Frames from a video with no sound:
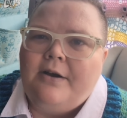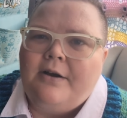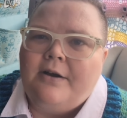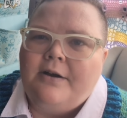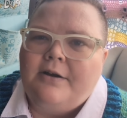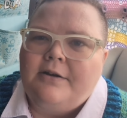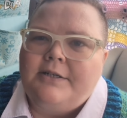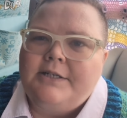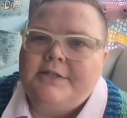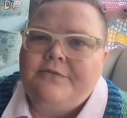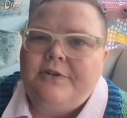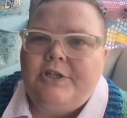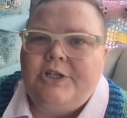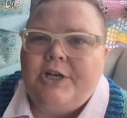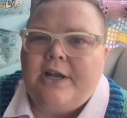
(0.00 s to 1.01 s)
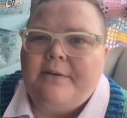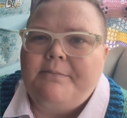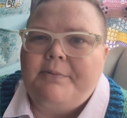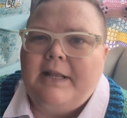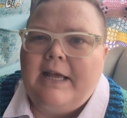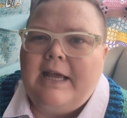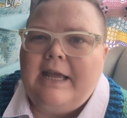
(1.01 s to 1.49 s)
are just finishing up
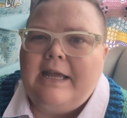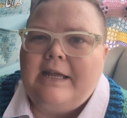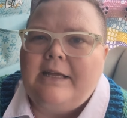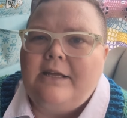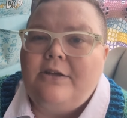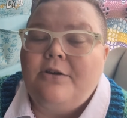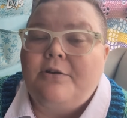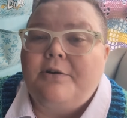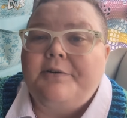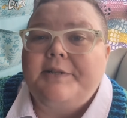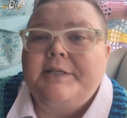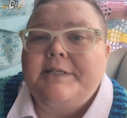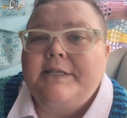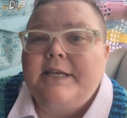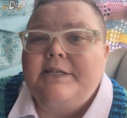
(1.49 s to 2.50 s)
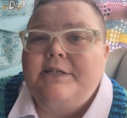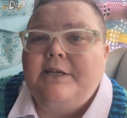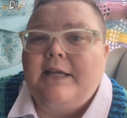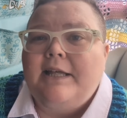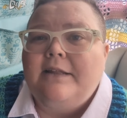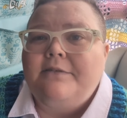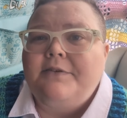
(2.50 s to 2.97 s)
playing Yono and the
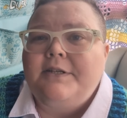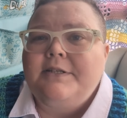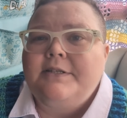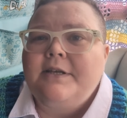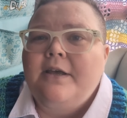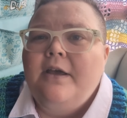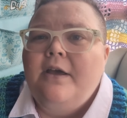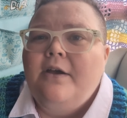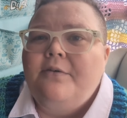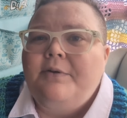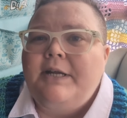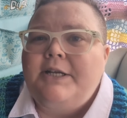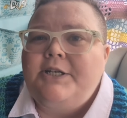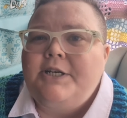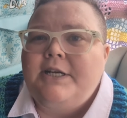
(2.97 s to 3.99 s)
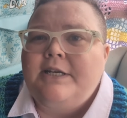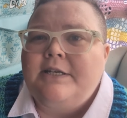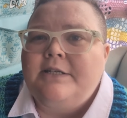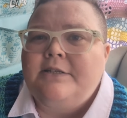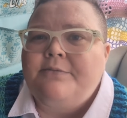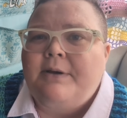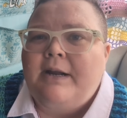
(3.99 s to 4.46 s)
Celestial Elephants, which
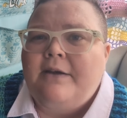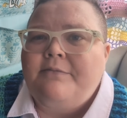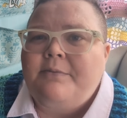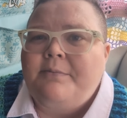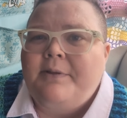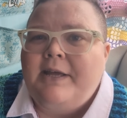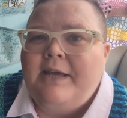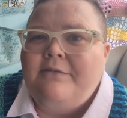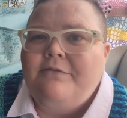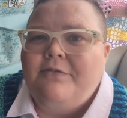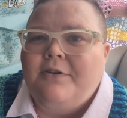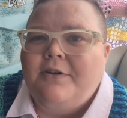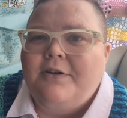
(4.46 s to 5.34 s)
is what I've been playing